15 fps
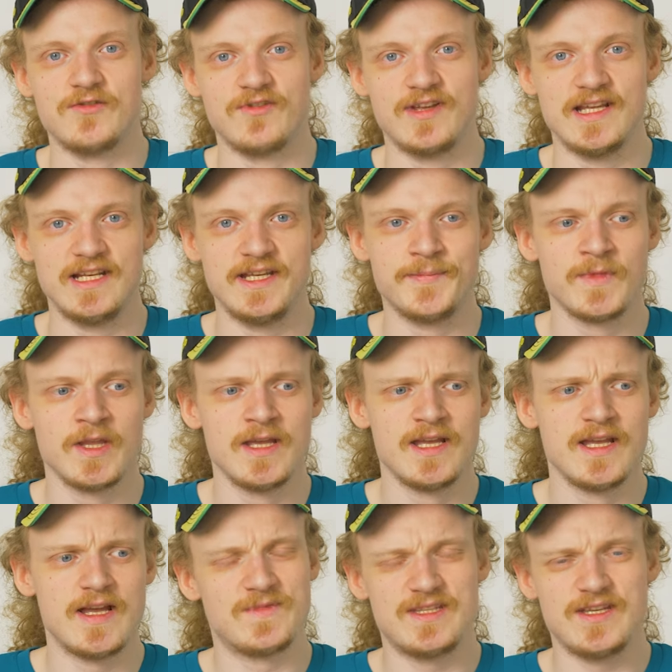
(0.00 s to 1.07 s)
really.
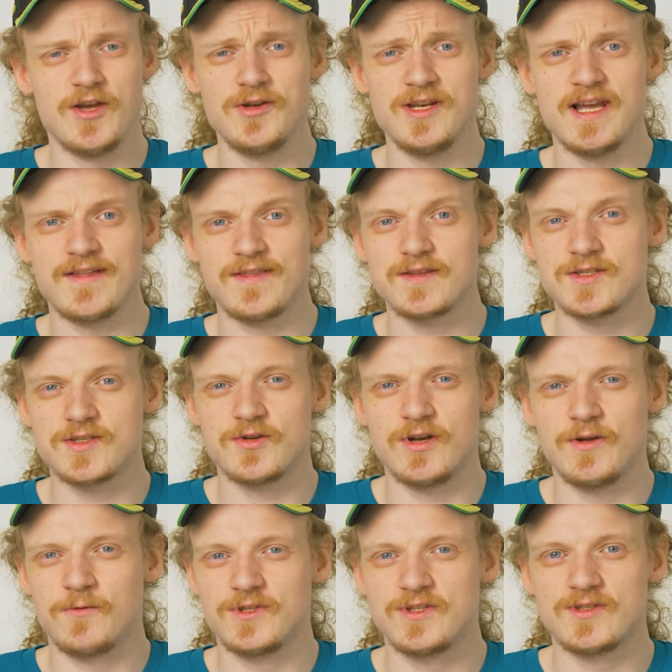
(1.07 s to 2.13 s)
The only other story I
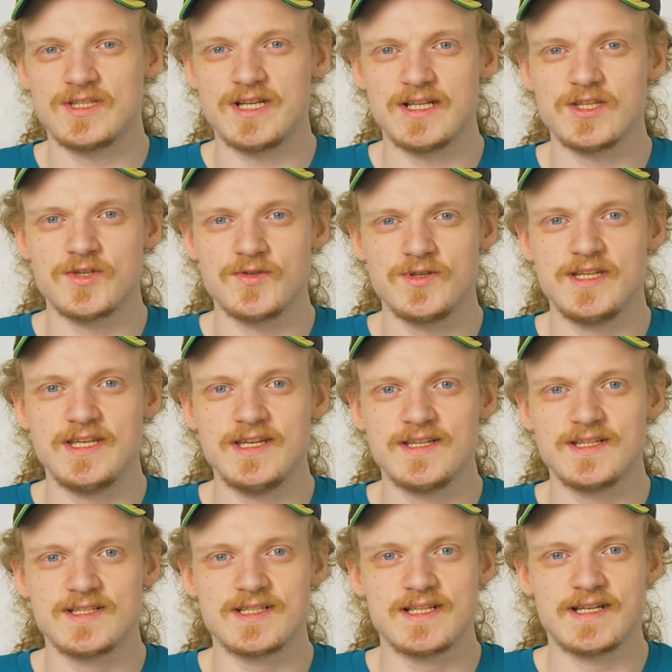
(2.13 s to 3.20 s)
want to touch on here
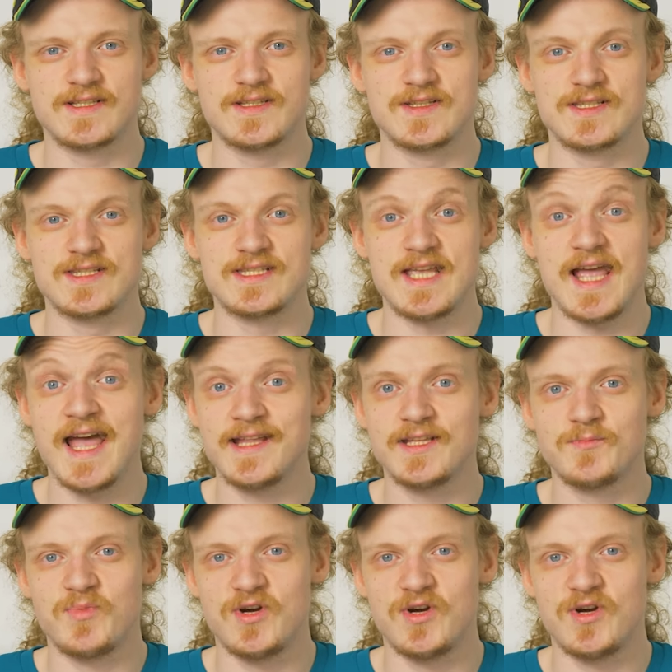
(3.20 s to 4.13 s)
is like the sad